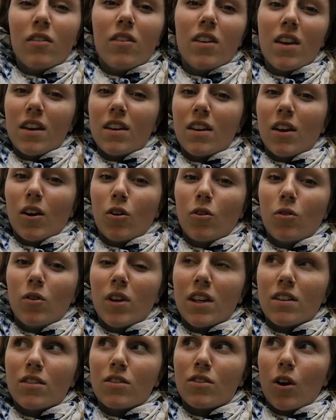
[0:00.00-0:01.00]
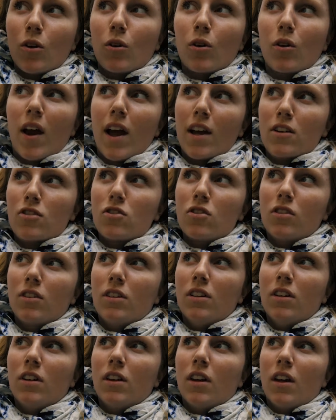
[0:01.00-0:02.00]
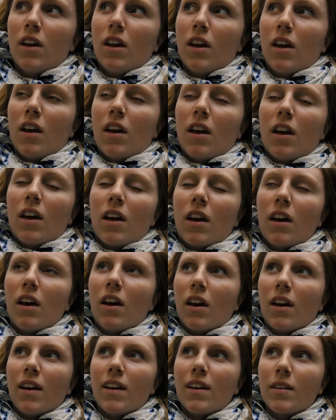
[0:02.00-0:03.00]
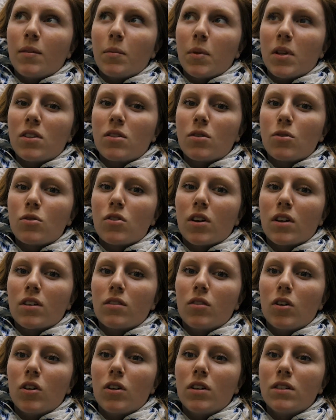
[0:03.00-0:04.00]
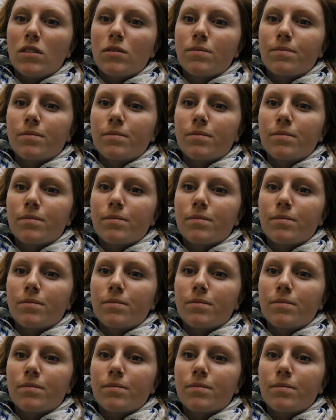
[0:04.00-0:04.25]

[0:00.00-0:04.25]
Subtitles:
of the unknown is so irrational. That's so stressful. That's